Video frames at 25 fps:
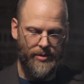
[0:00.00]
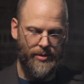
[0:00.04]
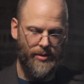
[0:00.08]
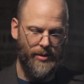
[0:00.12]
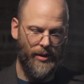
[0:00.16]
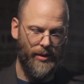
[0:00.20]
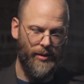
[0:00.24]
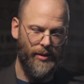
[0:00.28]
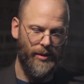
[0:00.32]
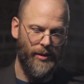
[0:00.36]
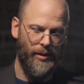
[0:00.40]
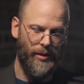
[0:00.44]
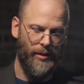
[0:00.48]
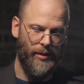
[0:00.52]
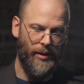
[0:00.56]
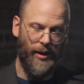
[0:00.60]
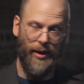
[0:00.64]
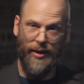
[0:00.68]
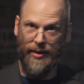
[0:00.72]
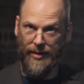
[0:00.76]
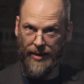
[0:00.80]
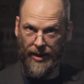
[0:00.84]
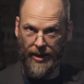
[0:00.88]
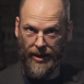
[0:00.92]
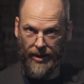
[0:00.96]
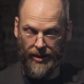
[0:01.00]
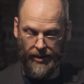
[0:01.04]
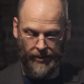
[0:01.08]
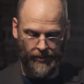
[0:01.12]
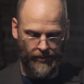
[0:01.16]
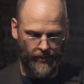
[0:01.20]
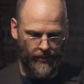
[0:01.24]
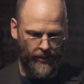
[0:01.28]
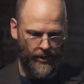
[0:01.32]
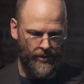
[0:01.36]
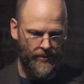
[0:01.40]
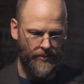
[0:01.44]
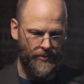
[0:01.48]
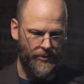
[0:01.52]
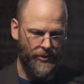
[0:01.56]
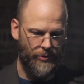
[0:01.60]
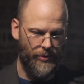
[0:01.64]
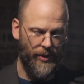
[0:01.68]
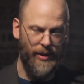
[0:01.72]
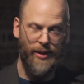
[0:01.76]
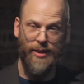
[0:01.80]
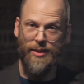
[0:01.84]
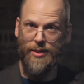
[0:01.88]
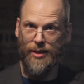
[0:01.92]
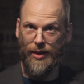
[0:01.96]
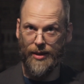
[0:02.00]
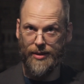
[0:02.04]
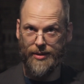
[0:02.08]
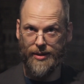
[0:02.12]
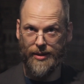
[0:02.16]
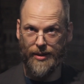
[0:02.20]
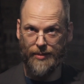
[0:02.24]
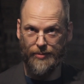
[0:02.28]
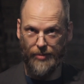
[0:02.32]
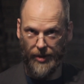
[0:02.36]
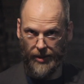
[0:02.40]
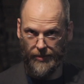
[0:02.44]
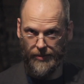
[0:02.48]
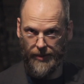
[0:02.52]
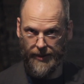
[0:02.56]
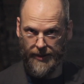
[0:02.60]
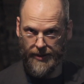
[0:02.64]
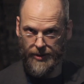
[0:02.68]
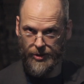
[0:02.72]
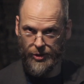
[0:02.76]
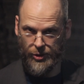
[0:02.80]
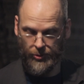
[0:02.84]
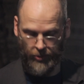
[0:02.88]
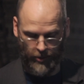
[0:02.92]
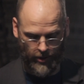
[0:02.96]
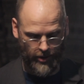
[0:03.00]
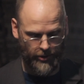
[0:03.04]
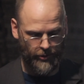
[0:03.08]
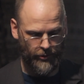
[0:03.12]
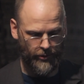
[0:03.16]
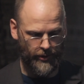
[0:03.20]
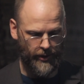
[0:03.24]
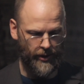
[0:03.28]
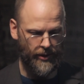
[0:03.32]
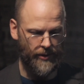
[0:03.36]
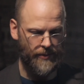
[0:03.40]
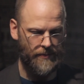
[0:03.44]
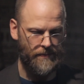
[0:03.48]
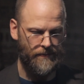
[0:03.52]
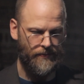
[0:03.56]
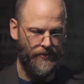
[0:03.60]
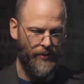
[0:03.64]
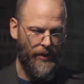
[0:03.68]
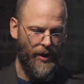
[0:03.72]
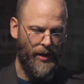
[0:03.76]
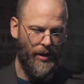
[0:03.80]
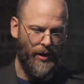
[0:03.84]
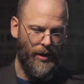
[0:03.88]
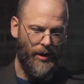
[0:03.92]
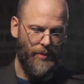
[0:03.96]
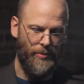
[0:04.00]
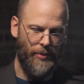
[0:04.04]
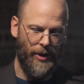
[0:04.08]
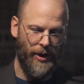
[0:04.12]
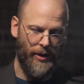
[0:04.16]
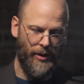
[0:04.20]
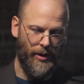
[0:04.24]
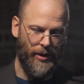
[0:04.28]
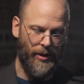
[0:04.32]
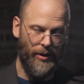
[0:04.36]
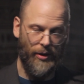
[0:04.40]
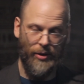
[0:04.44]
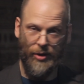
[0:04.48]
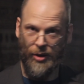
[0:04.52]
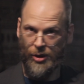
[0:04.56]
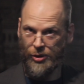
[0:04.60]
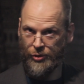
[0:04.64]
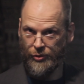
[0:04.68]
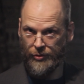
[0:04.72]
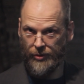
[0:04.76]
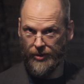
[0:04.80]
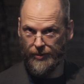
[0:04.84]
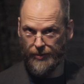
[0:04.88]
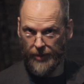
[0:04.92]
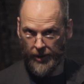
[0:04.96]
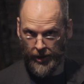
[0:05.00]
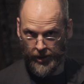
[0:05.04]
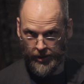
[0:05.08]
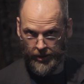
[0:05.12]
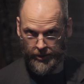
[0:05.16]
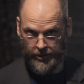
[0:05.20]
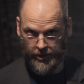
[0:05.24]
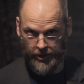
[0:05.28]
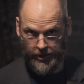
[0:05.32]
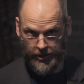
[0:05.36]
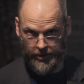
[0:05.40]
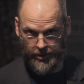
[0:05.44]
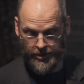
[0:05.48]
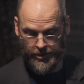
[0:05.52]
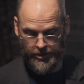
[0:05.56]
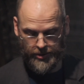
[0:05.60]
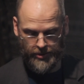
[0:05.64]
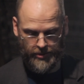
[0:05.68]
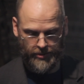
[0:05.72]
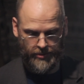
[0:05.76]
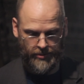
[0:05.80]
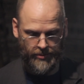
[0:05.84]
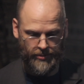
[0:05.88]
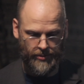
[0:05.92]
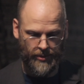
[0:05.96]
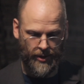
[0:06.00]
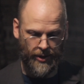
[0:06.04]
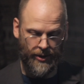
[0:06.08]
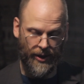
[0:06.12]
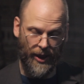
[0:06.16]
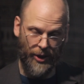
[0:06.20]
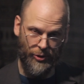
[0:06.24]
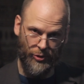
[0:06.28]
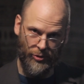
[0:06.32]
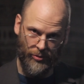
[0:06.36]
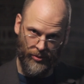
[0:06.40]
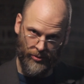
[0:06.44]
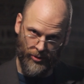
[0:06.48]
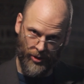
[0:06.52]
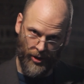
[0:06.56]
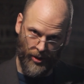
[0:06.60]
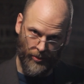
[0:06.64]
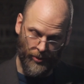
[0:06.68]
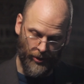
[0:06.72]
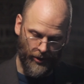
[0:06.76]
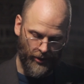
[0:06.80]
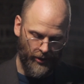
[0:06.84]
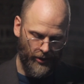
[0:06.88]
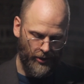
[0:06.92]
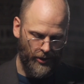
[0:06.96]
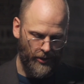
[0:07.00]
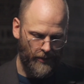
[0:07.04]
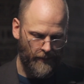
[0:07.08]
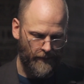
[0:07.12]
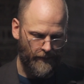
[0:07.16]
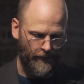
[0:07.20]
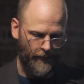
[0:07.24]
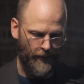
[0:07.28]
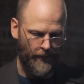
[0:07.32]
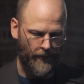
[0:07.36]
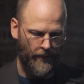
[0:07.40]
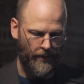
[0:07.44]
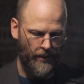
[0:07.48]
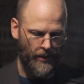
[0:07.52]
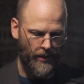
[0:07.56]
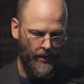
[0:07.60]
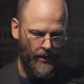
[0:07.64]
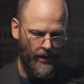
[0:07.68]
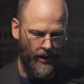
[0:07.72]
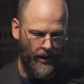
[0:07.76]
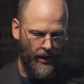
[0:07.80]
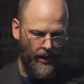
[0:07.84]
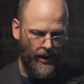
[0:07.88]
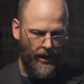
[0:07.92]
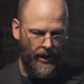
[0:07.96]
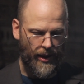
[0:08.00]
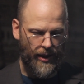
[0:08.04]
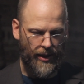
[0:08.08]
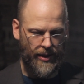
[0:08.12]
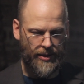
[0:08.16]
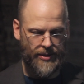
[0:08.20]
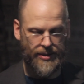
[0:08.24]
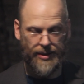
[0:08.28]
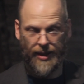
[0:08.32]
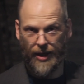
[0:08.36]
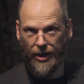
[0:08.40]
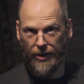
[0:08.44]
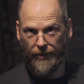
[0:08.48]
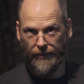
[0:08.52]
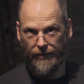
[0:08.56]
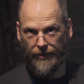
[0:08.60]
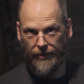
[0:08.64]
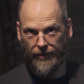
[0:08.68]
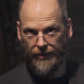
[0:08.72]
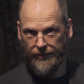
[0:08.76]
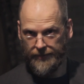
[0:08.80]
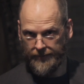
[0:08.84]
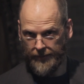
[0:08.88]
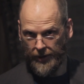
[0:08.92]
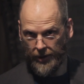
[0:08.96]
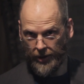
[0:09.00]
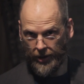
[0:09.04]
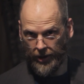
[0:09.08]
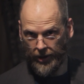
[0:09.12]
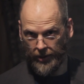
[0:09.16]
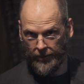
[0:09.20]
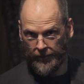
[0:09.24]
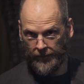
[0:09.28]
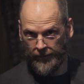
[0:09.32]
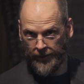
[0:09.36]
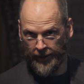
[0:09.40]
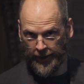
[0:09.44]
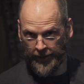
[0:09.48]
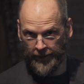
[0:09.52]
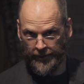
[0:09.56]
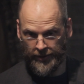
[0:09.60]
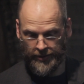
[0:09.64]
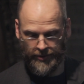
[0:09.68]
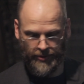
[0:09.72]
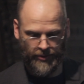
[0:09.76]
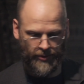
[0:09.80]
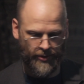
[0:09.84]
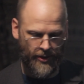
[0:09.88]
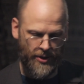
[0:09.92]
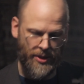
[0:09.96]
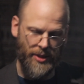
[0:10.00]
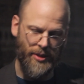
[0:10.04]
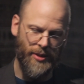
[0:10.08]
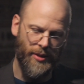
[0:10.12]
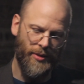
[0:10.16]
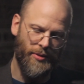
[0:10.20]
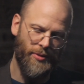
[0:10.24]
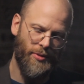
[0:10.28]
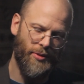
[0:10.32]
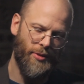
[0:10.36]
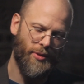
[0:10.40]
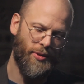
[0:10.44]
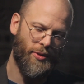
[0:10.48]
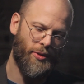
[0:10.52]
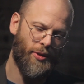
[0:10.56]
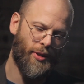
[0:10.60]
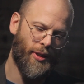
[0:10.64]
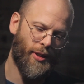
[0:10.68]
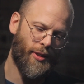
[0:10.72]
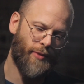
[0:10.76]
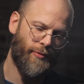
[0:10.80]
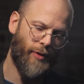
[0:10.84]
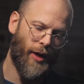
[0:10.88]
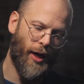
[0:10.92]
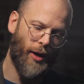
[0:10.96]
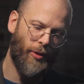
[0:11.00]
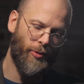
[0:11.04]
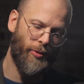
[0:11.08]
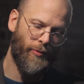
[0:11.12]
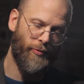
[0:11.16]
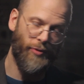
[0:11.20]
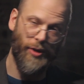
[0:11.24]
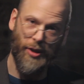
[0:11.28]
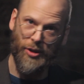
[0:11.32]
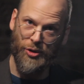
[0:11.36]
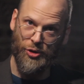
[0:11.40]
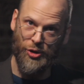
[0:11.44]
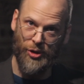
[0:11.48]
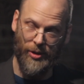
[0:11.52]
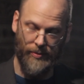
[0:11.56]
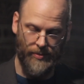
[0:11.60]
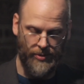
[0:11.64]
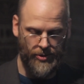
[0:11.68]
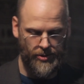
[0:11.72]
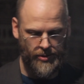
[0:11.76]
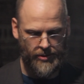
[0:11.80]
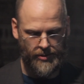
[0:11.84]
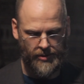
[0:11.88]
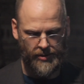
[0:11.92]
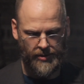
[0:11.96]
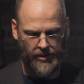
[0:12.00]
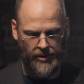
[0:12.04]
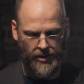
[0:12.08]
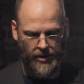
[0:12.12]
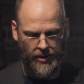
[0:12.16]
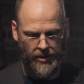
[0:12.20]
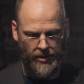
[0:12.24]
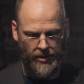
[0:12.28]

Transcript: has gotten a name, criticizing public squandering, making cultural politics a natural topic. Instead of arm-length distance, he has found friendships,